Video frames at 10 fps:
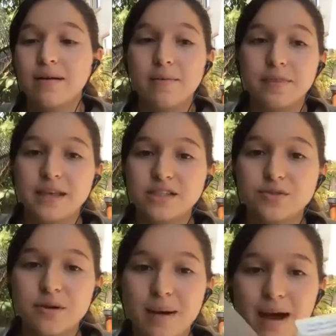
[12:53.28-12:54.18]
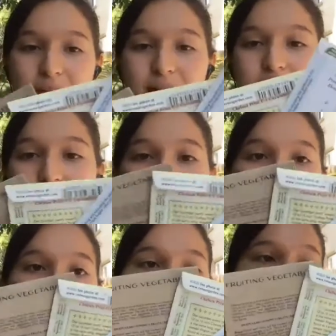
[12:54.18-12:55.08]
these 3 packets
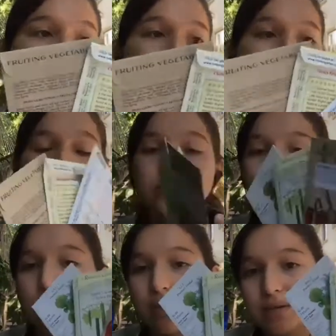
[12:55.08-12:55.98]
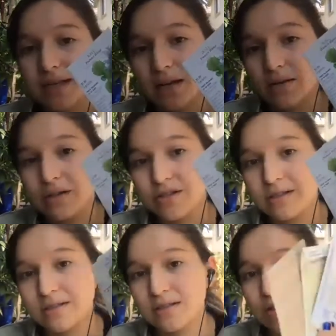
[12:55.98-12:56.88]
from Renee's Garden, Botanical Interest,
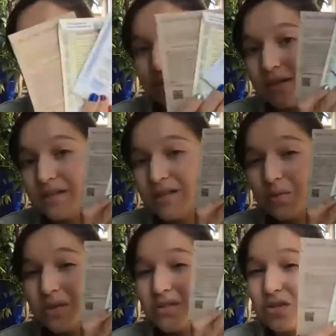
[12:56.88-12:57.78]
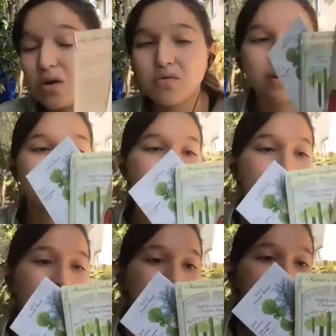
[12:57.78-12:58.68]
and Siskiyou Seeds, we don't really
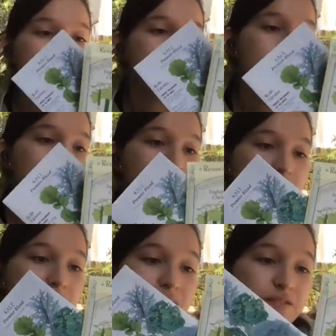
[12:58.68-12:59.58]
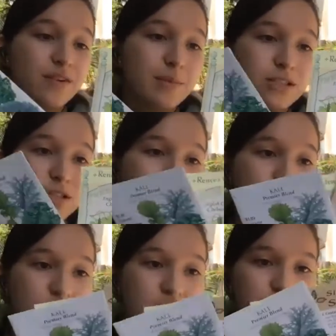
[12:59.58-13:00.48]
have that information
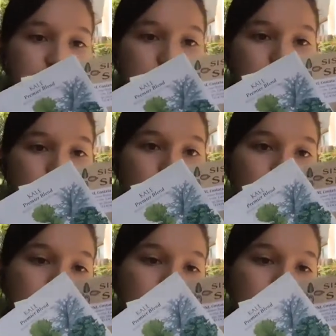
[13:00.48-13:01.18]
very visible.